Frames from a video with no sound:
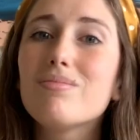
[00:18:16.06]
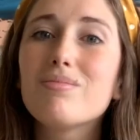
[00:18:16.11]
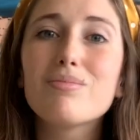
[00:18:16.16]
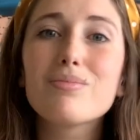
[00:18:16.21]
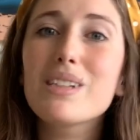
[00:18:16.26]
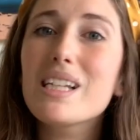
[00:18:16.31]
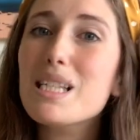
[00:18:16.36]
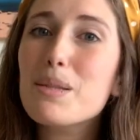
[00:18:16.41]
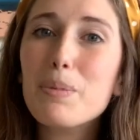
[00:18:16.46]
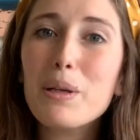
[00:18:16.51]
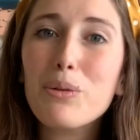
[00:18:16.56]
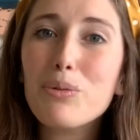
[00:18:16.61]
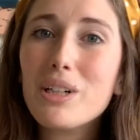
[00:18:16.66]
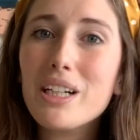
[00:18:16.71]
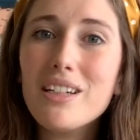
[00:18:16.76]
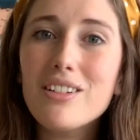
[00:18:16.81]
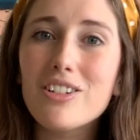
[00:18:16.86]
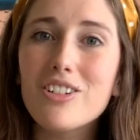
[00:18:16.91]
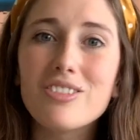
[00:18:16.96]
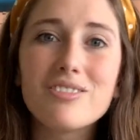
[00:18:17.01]
Let's be
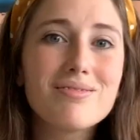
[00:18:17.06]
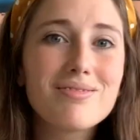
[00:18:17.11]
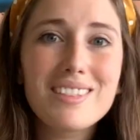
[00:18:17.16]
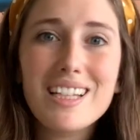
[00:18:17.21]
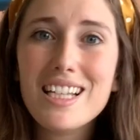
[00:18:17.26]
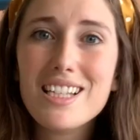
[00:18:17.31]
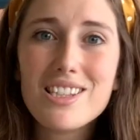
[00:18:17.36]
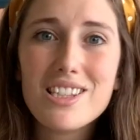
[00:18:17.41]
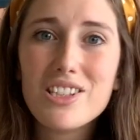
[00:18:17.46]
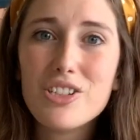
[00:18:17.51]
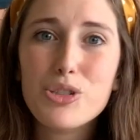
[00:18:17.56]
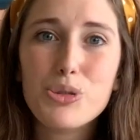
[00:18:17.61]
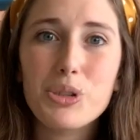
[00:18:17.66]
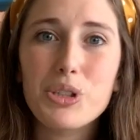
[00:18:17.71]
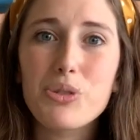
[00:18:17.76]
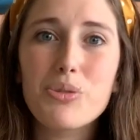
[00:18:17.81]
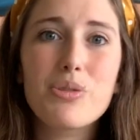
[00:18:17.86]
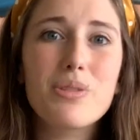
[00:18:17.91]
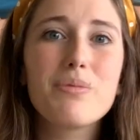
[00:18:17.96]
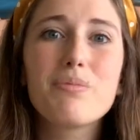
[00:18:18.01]
real, it's the
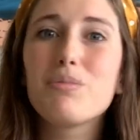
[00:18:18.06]
truth.